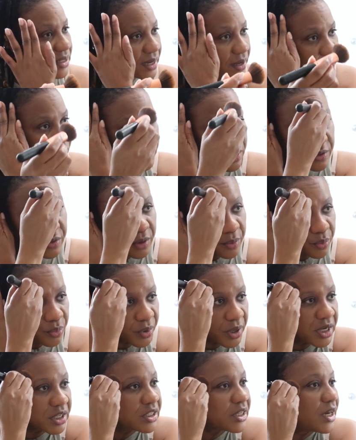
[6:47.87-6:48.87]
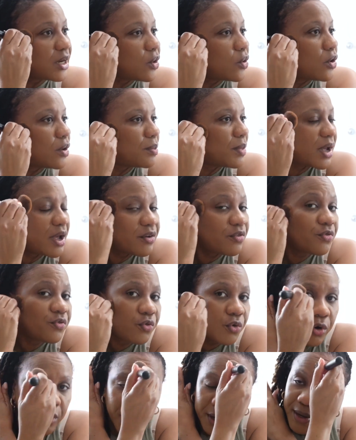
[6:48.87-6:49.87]
left on the brush, I go on my
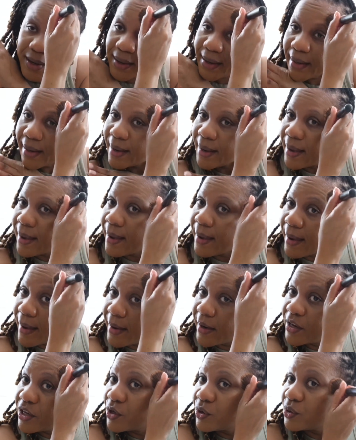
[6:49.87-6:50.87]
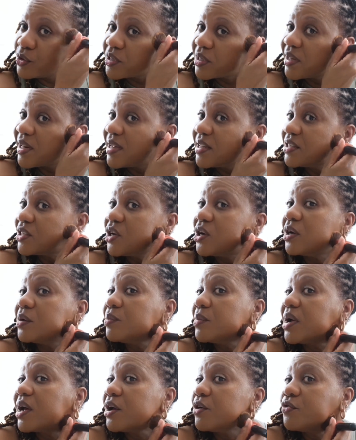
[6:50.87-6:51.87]
forehead. I use less on
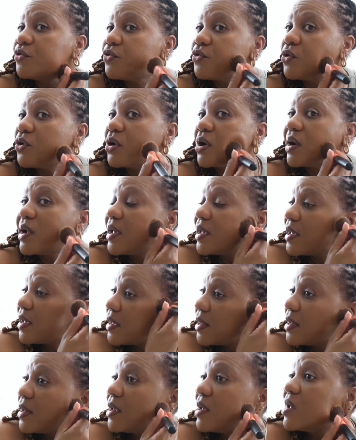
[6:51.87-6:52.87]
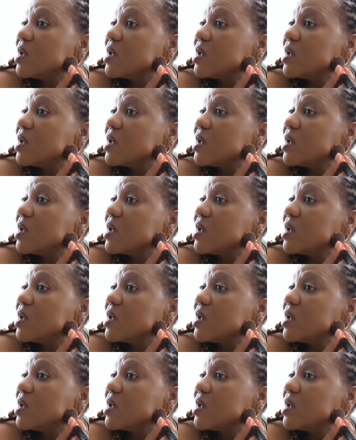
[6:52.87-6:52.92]
my forehead.